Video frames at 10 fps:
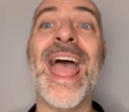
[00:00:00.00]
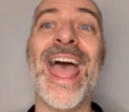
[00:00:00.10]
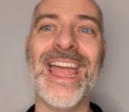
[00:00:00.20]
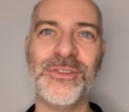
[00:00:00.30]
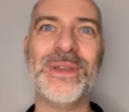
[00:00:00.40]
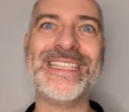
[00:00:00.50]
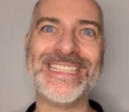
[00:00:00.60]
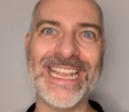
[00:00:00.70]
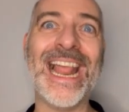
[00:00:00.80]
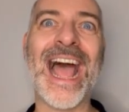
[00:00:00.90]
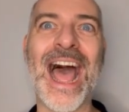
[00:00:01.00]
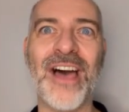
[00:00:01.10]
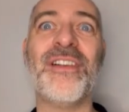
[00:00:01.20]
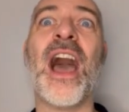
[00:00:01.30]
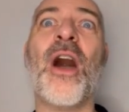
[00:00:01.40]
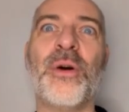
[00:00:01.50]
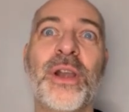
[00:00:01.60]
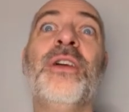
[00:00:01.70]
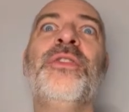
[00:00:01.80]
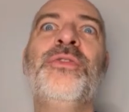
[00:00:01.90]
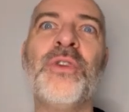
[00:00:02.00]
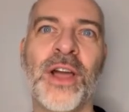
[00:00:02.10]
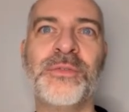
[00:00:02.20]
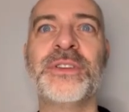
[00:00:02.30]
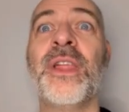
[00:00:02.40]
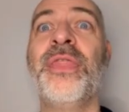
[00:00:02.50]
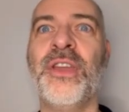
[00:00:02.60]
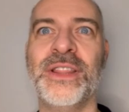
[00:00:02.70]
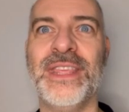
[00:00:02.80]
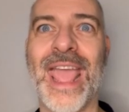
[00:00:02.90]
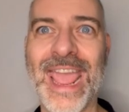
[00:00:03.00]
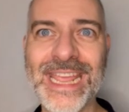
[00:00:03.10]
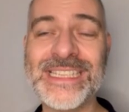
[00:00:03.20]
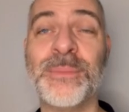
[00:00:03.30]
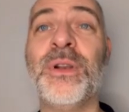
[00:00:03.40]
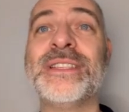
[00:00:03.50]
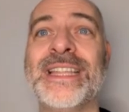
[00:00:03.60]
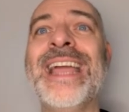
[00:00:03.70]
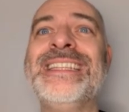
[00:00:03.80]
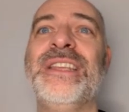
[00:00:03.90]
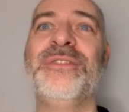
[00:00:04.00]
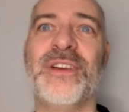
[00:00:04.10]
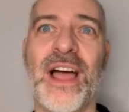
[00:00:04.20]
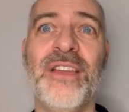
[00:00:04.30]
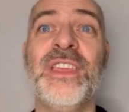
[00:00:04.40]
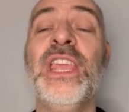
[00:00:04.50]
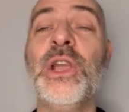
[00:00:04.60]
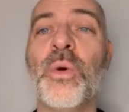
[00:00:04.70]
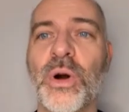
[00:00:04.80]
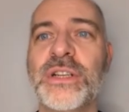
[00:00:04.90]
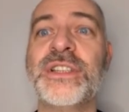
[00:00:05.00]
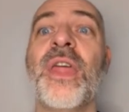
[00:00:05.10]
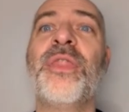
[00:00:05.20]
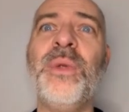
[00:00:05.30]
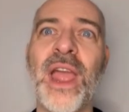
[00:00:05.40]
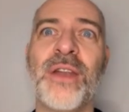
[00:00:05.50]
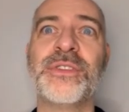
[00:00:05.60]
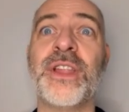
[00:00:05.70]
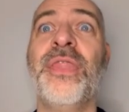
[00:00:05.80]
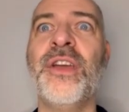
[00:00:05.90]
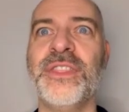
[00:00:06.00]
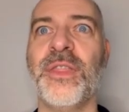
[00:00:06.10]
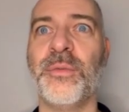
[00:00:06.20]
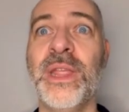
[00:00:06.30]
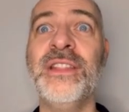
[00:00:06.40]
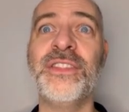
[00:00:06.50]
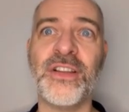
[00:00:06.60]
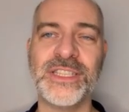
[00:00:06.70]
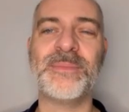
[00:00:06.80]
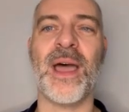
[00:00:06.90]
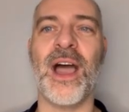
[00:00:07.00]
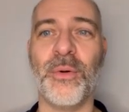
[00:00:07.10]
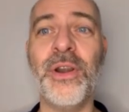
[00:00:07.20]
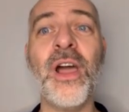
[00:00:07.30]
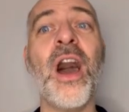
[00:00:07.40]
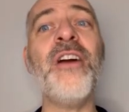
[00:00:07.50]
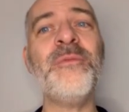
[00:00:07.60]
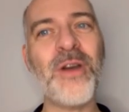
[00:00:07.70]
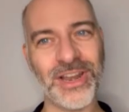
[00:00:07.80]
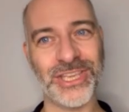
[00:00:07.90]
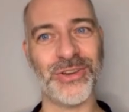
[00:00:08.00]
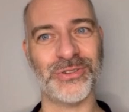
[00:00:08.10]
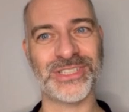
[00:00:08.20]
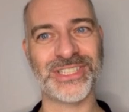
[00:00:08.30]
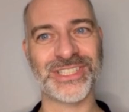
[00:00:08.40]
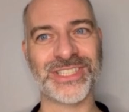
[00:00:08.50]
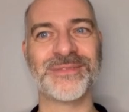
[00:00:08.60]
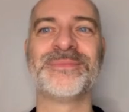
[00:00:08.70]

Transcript: And we still have our 238 plus 95 equals 333 tons per hour of molecules.